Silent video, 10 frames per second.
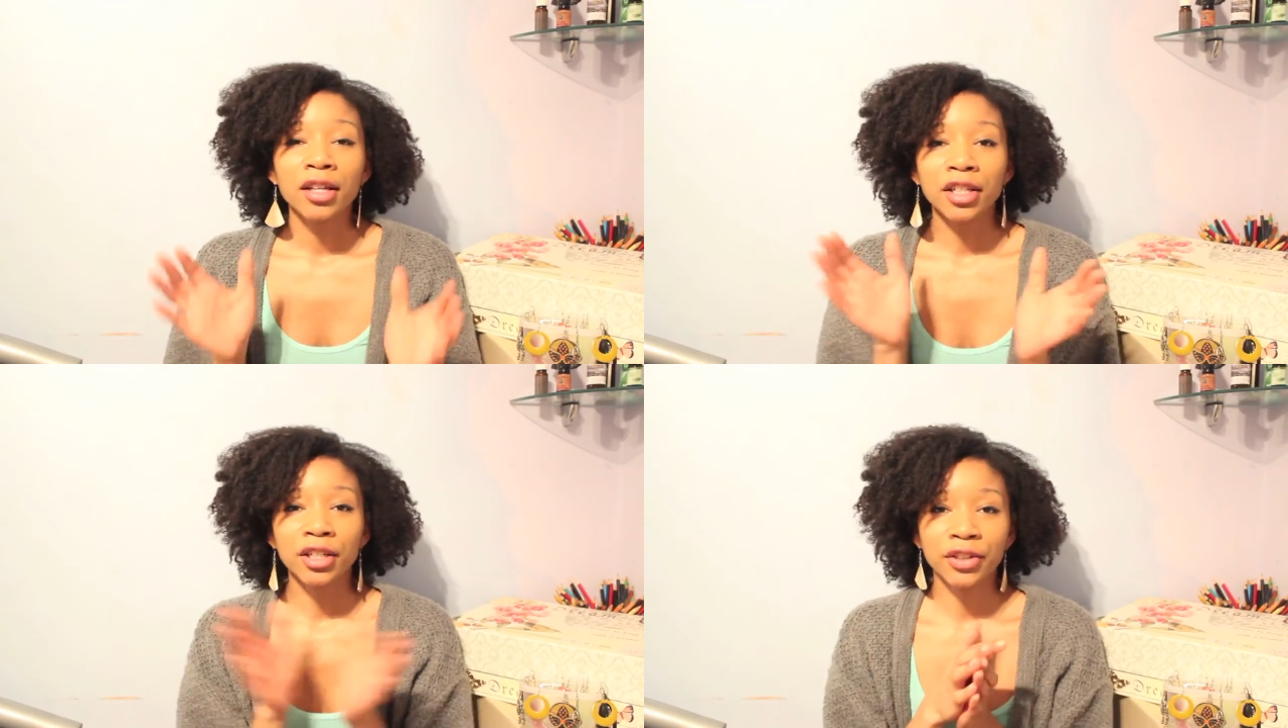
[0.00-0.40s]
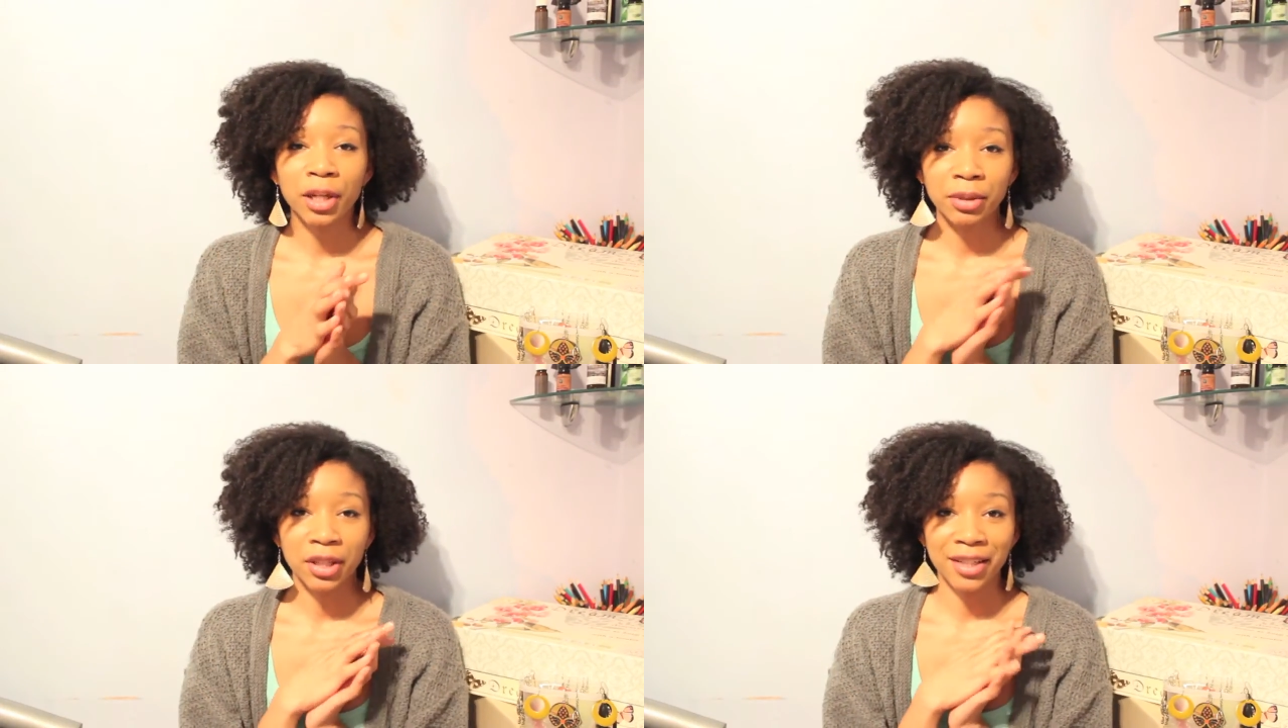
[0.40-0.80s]
there are a
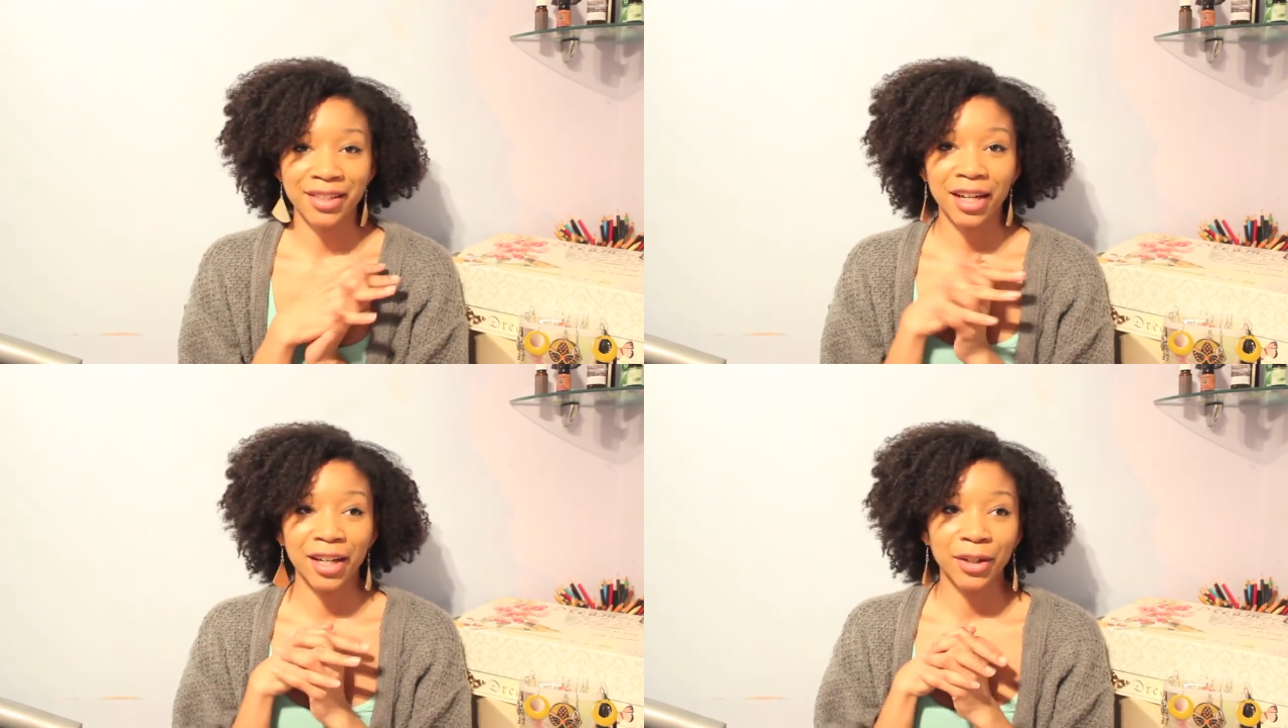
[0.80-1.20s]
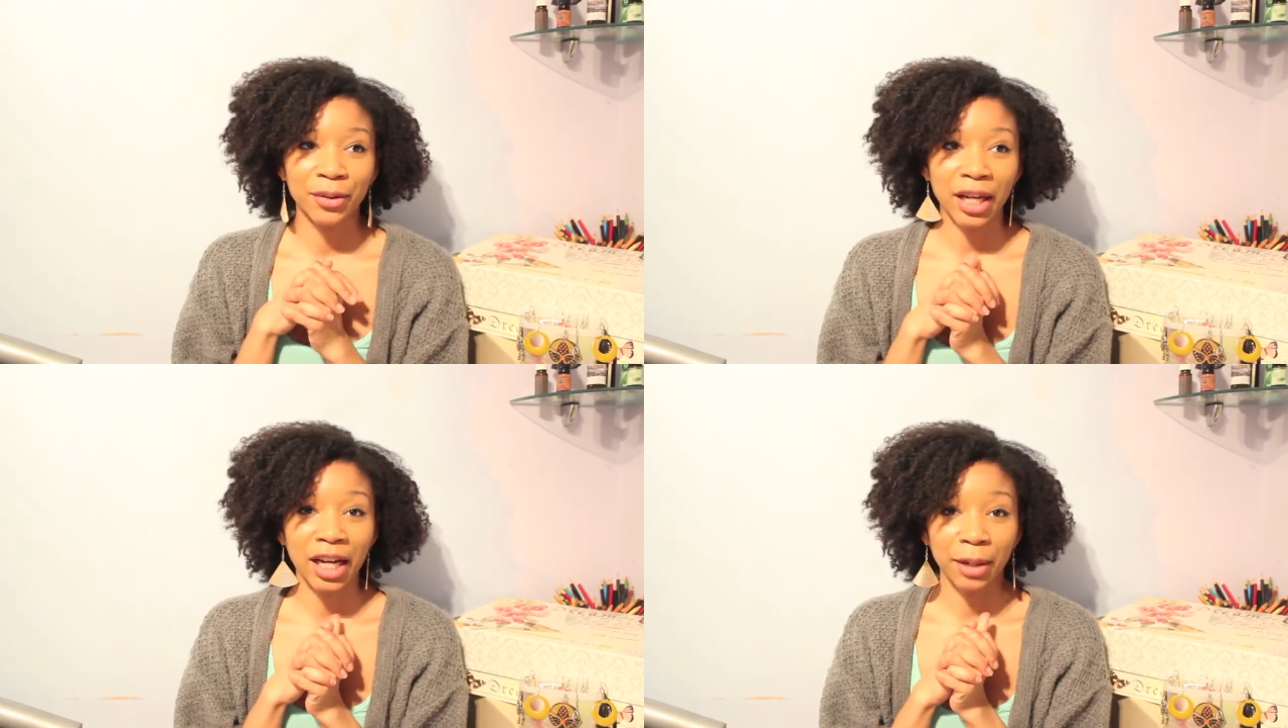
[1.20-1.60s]
couple of things that
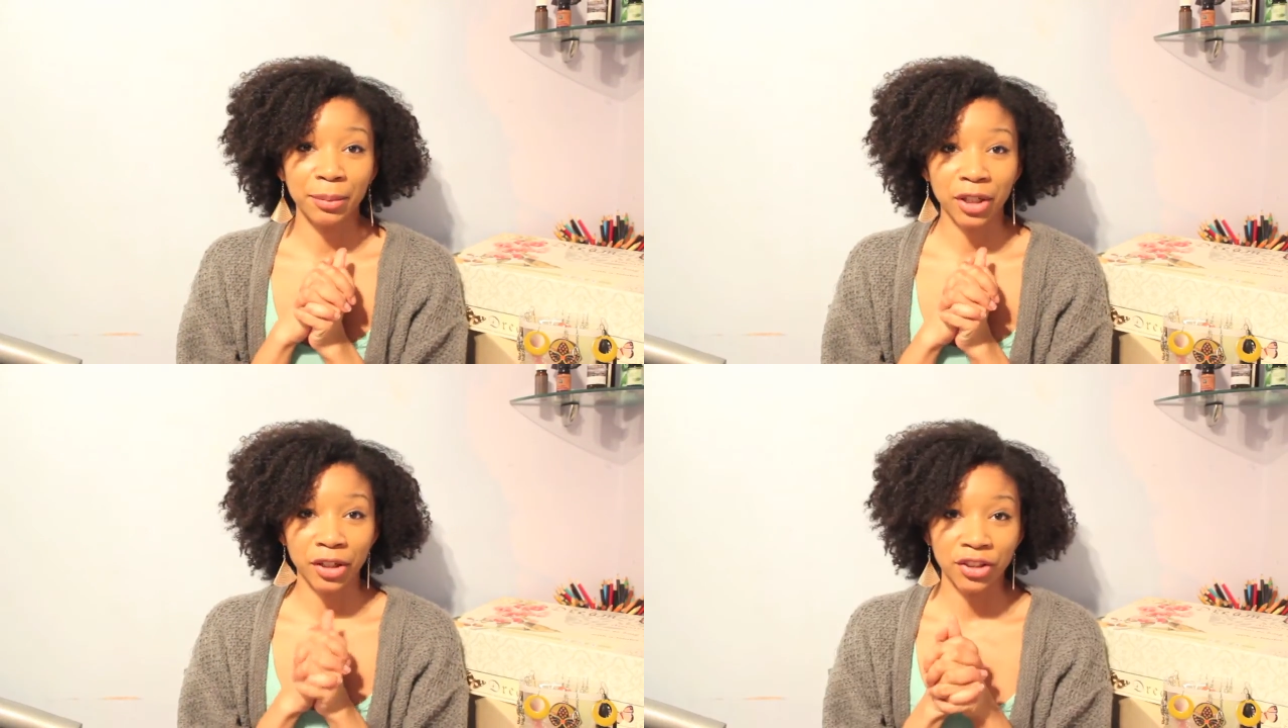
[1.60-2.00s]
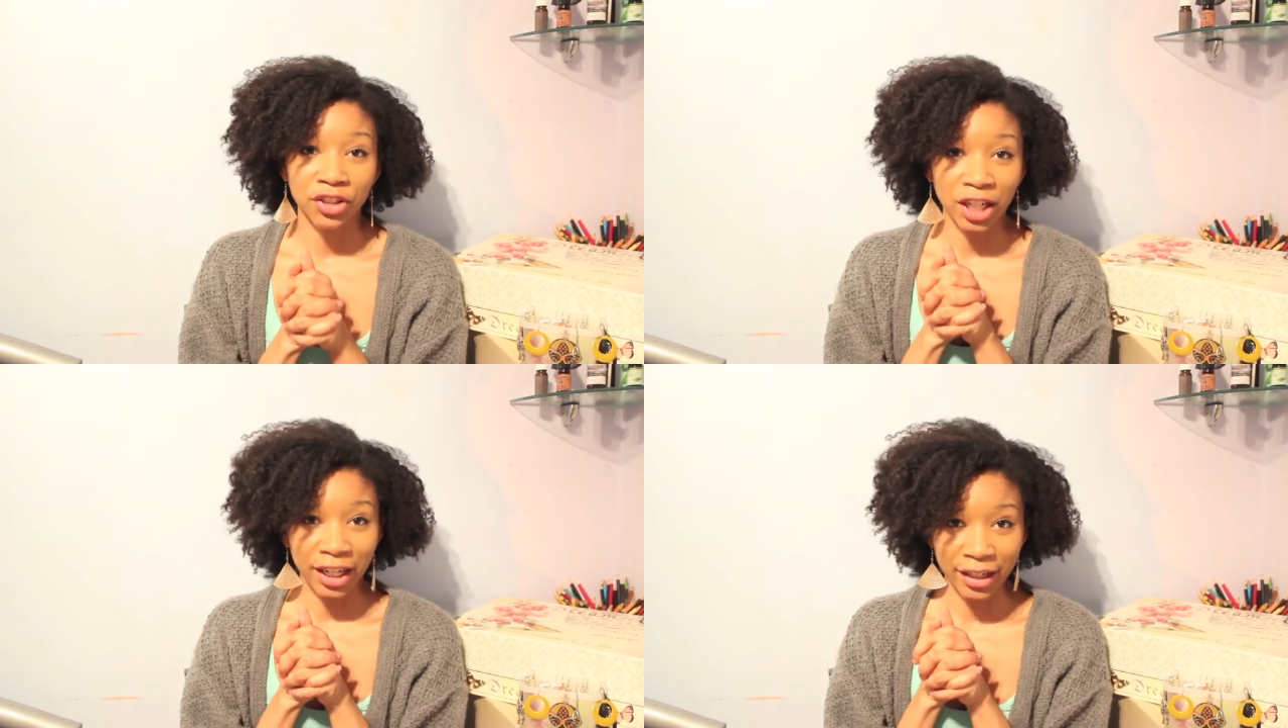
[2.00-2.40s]
I am going to
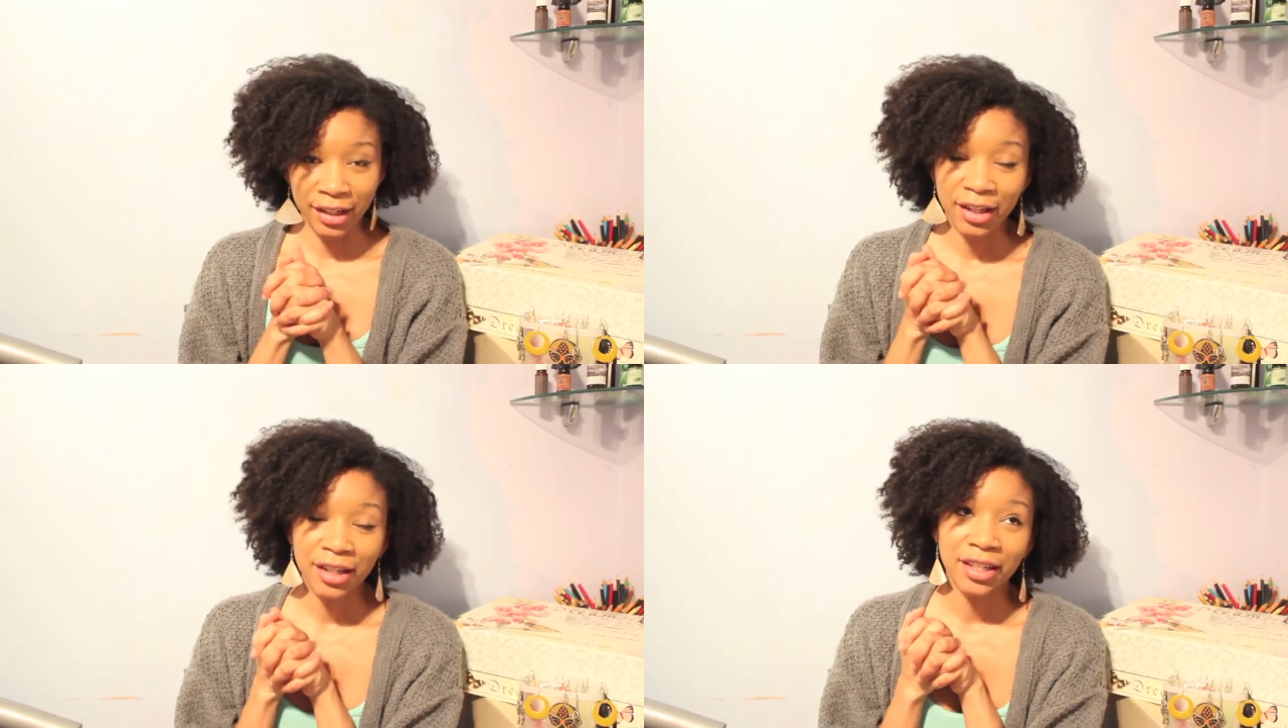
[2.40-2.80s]
try,